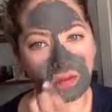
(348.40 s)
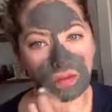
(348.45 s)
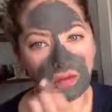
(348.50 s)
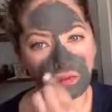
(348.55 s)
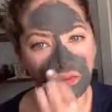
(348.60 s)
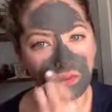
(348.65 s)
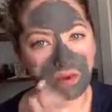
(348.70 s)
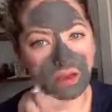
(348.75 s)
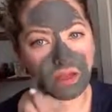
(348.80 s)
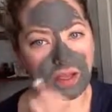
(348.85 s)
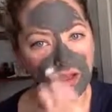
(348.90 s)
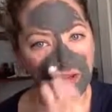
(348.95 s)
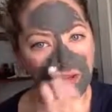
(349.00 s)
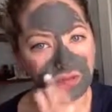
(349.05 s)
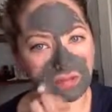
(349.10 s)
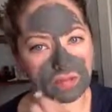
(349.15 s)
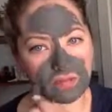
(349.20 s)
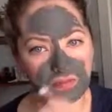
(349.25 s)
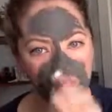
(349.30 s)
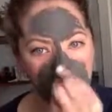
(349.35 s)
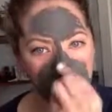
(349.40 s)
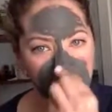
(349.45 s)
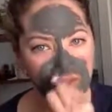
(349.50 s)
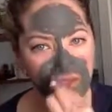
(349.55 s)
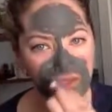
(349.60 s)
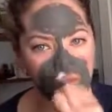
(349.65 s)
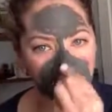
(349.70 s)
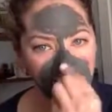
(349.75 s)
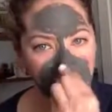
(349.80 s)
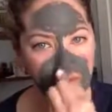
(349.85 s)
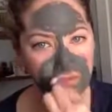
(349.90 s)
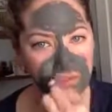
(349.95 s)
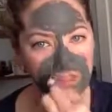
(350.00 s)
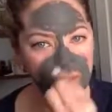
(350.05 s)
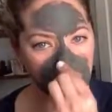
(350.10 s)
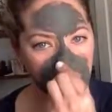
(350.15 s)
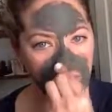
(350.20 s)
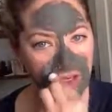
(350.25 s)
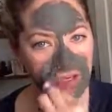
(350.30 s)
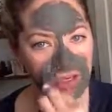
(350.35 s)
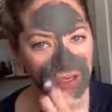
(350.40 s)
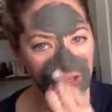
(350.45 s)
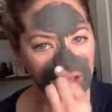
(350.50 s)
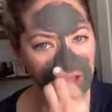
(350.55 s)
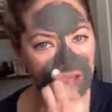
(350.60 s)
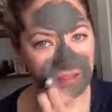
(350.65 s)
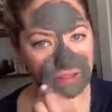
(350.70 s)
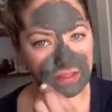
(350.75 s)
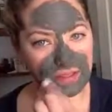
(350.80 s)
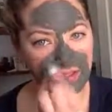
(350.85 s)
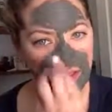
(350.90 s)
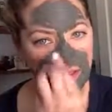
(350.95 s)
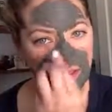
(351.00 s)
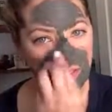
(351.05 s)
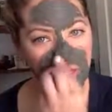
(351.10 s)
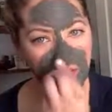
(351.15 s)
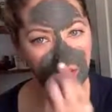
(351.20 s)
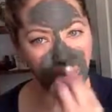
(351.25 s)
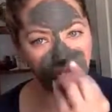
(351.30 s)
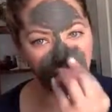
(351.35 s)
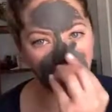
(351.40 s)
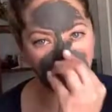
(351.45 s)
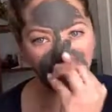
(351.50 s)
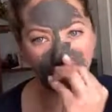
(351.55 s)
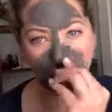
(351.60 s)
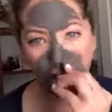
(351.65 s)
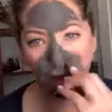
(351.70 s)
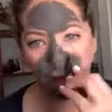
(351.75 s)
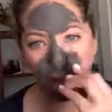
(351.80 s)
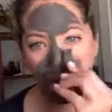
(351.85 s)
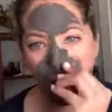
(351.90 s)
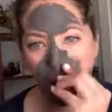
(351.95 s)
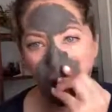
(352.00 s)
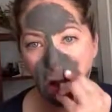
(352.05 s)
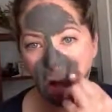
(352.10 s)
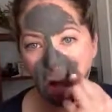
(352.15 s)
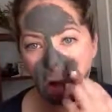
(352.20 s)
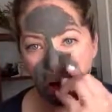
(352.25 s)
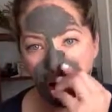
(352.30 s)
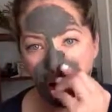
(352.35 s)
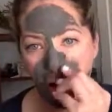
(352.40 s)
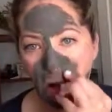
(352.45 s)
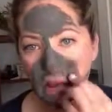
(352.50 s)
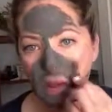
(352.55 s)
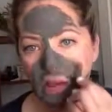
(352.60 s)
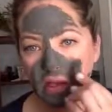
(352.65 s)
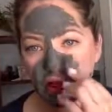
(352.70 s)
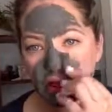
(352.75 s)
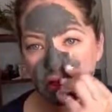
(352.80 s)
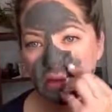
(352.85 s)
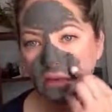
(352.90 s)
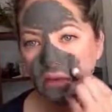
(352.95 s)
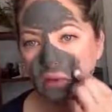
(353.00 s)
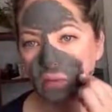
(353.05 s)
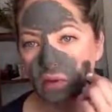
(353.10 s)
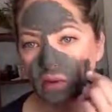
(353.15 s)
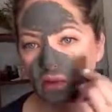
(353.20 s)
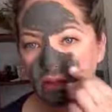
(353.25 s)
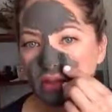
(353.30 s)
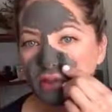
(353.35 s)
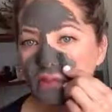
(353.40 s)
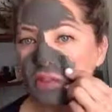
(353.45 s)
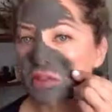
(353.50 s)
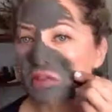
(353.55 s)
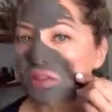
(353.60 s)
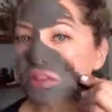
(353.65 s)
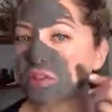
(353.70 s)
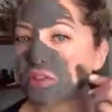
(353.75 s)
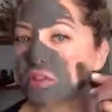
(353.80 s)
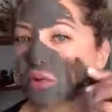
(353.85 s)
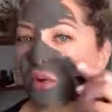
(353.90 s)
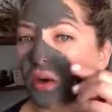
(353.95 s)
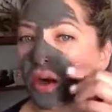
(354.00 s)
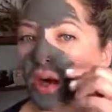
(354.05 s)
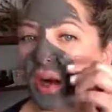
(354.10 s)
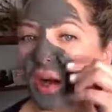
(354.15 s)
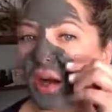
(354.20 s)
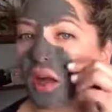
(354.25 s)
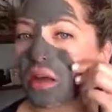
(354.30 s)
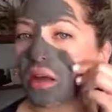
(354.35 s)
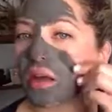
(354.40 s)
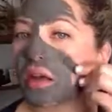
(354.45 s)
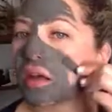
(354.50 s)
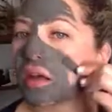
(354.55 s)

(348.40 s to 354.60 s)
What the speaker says: Alright, so spreading this a little bit thinner. Again, because I want this all to dry.